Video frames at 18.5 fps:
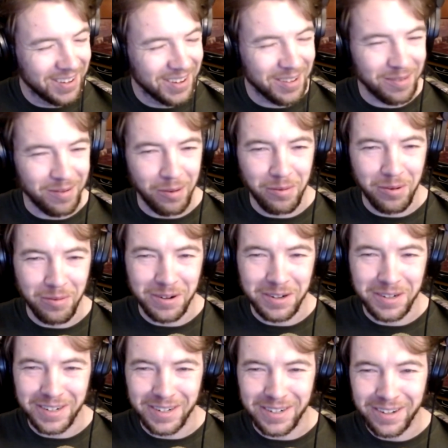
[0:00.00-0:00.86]
rubber
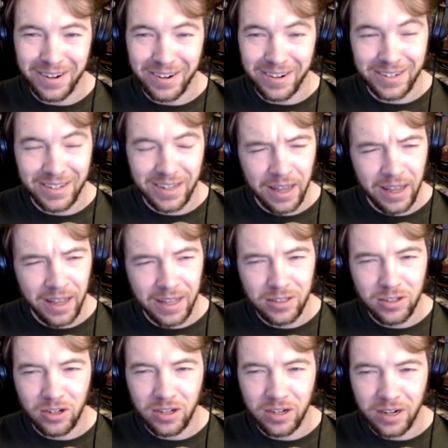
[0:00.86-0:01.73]
bridge guitars, that's
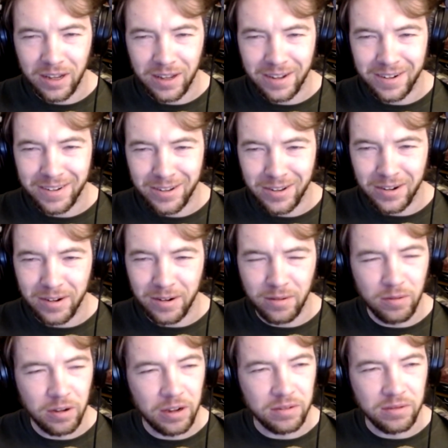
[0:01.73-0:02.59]
a good,
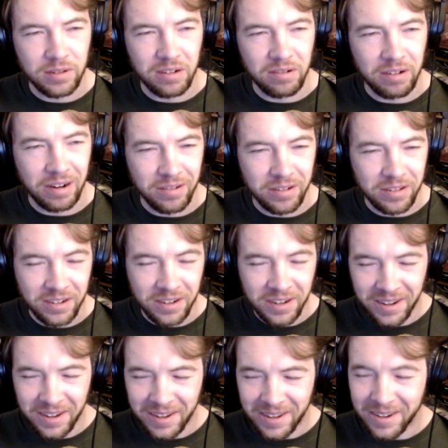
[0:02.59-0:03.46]
well, no, not really.
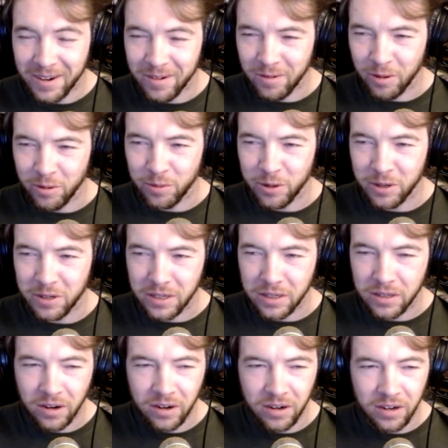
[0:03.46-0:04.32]
Rubber bridge
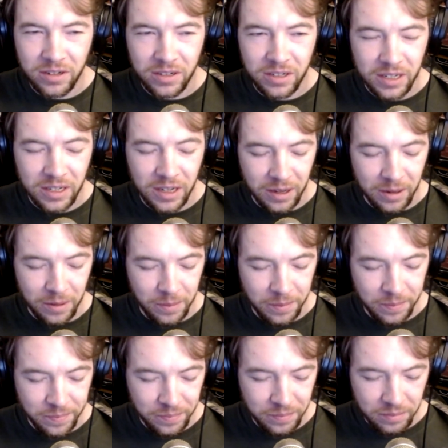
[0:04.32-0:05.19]
guitars,
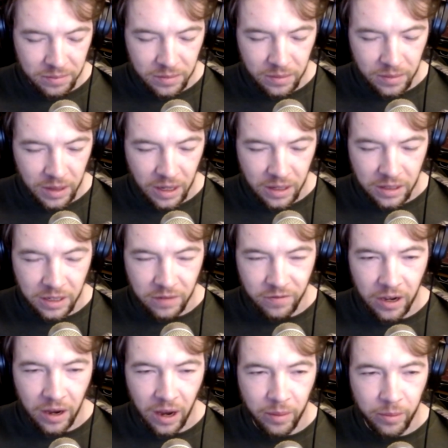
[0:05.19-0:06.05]
leave
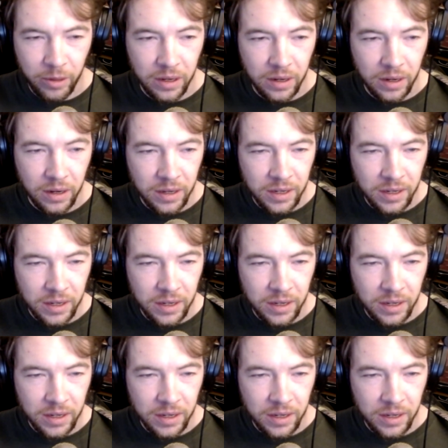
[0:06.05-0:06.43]
a comment.